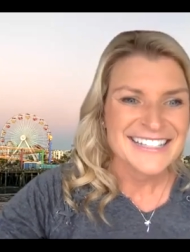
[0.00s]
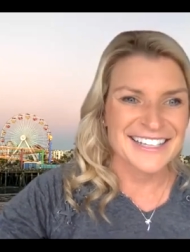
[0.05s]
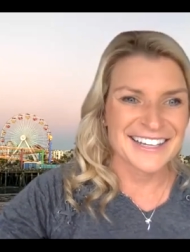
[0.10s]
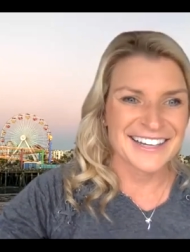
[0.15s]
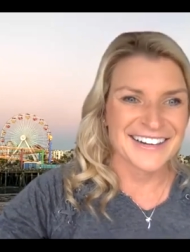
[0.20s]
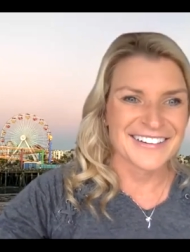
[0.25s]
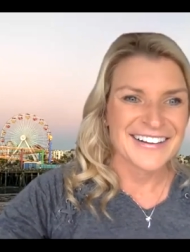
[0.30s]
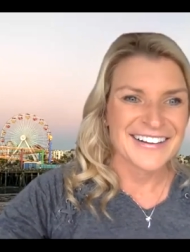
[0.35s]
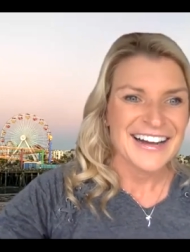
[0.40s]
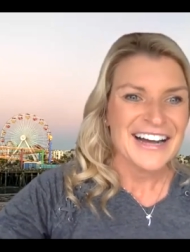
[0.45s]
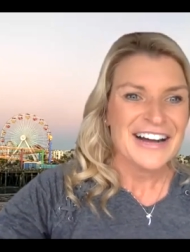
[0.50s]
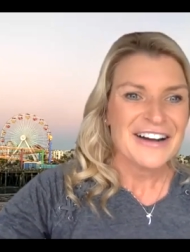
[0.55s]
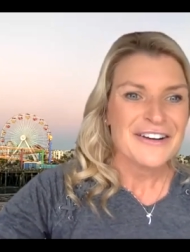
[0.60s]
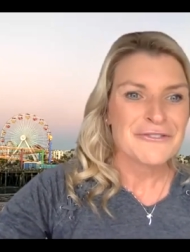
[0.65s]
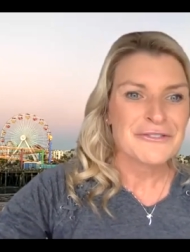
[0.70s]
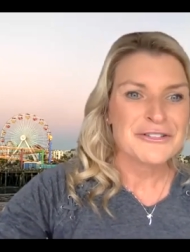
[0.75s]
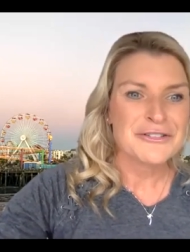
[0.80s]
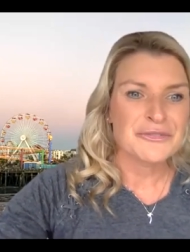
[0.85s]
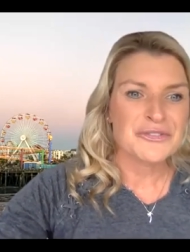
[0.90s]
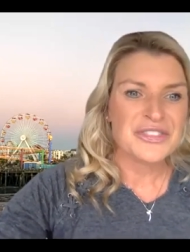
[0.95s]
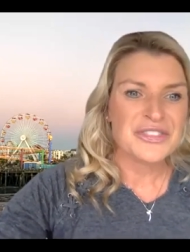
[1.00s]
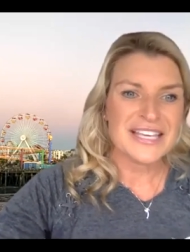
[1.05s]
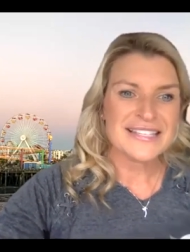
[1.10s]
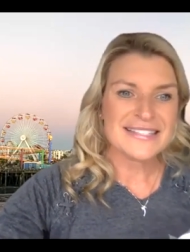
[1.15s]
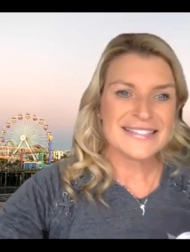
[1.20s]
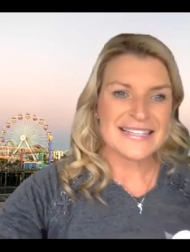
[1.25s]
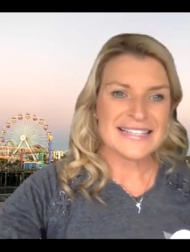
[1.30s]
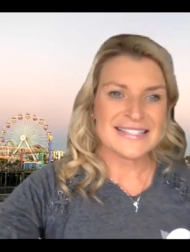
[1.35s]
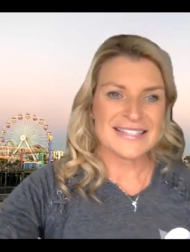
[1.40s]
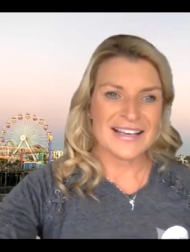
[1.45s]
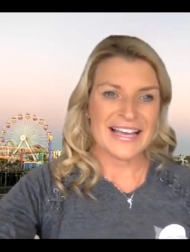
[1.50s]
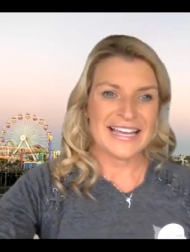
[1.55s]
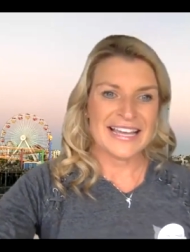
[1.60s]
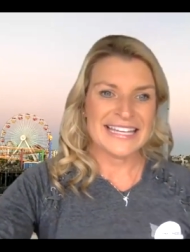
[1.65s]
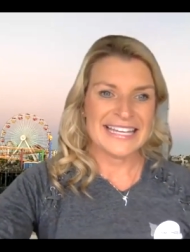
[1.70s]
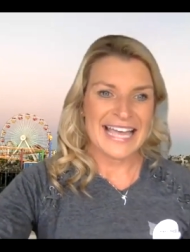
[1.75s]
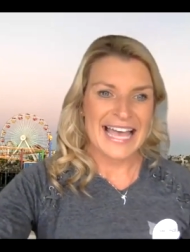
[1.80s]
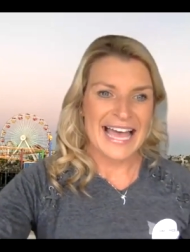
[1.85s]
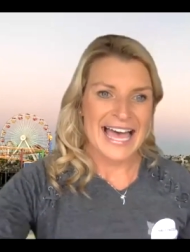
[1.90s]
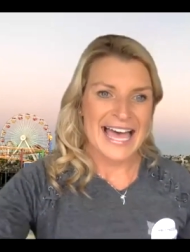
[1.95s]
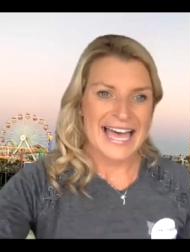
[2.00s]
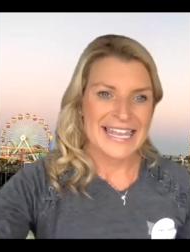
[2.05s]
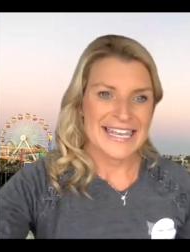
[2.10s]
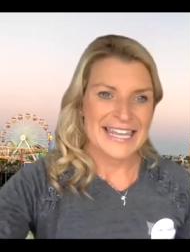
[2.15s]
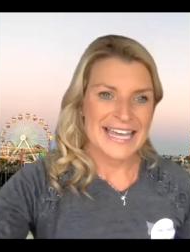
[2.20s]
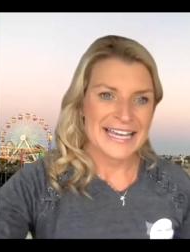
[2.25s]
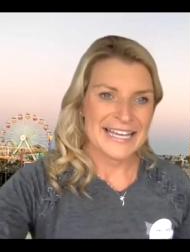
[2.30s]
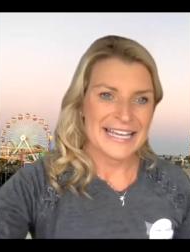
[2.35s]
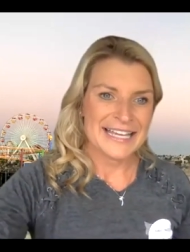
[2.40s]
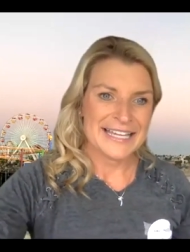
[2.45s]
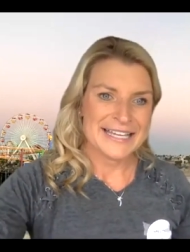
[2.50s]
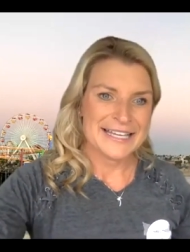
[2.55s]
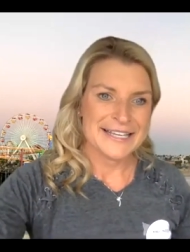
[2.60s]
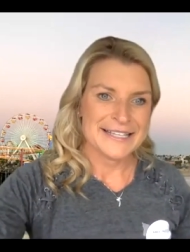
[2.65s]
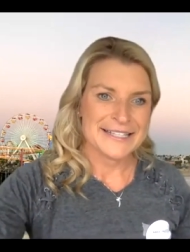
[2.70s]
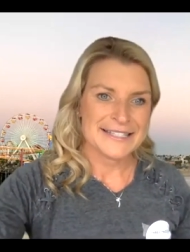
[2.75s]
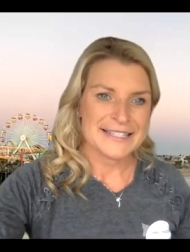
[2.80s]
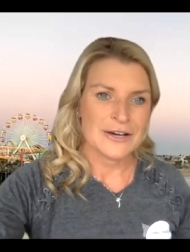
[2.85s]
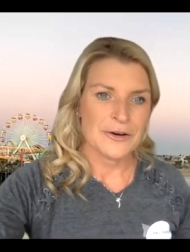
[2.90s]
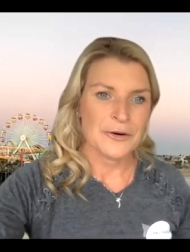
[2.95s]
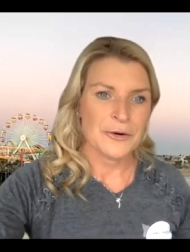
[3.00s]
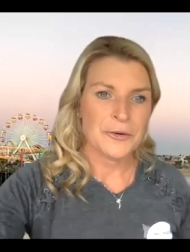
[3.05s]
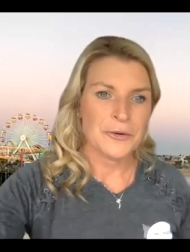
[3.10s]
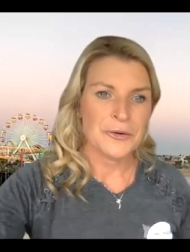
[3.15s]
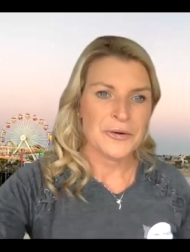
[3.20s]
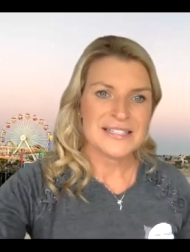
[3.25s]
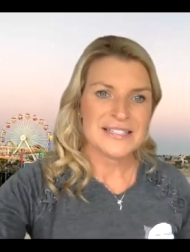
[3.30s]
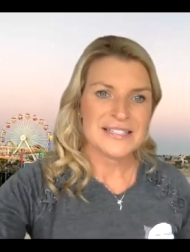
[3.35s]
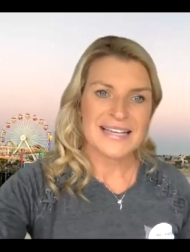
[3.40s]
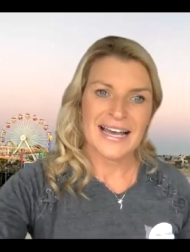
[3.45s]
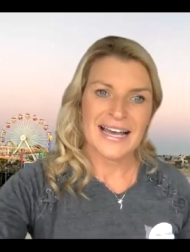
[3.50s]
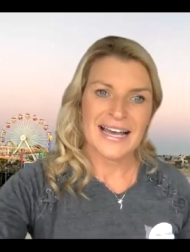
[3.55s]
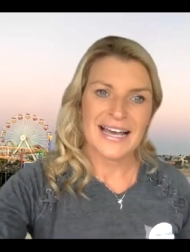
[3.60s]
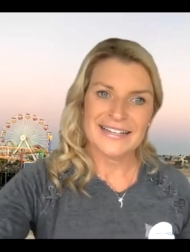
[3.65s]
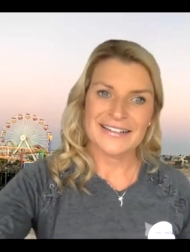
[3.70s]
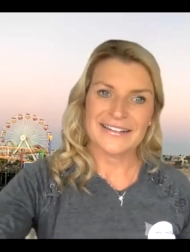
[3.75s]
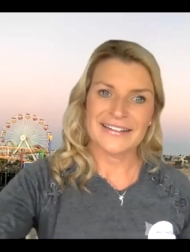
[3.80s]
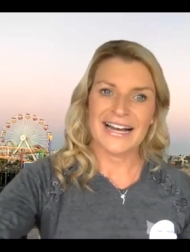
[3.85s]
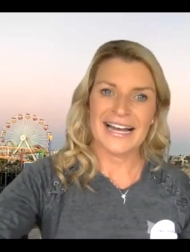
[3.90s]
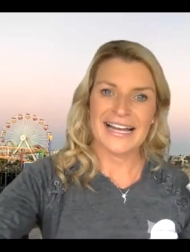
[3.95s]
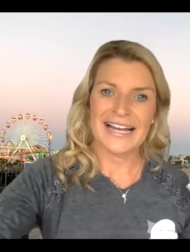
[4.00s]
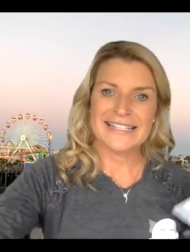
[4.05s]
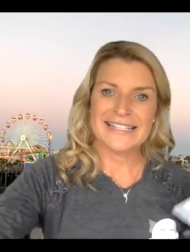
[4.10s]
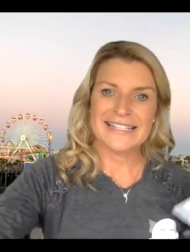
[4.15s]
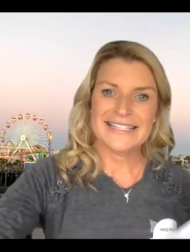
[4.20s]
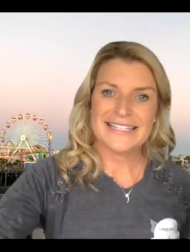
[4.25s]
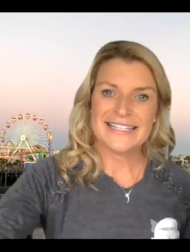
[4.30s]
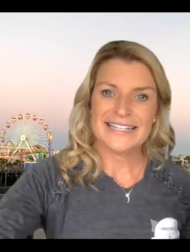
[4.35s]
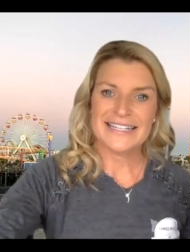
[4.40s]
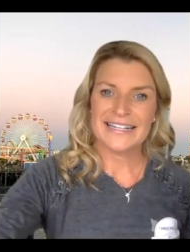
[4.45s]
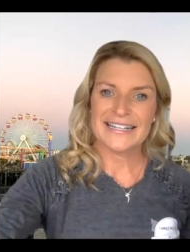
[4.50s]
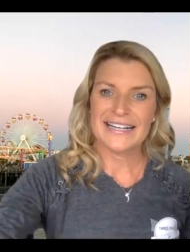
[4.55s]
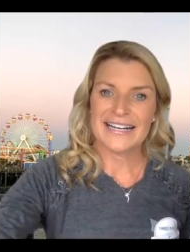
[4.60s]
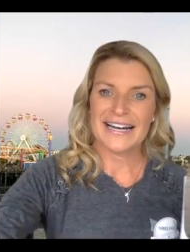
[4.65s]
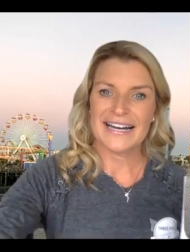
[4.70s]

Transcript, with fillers: so this is again is the whole entire idea